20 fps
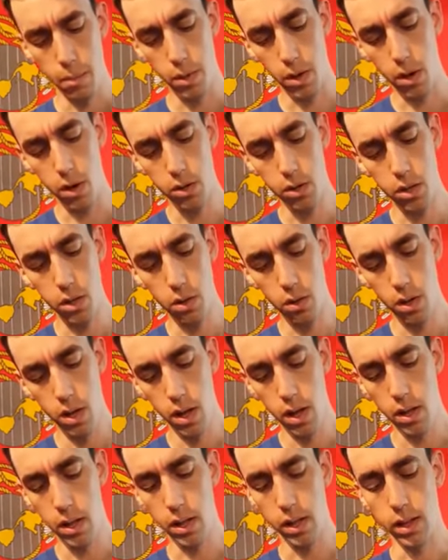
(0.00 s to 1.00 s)
but
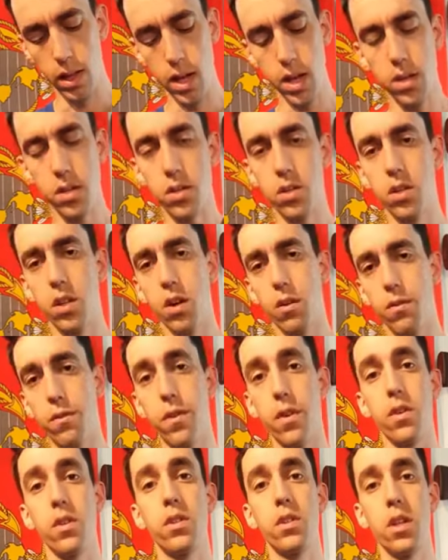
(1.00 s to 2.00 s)
also the laces go
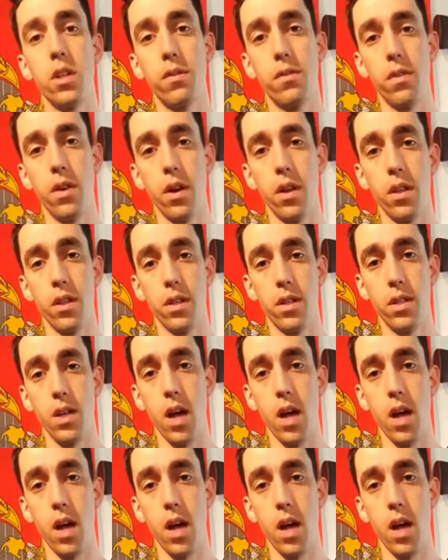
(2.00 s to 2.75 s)
further to the front of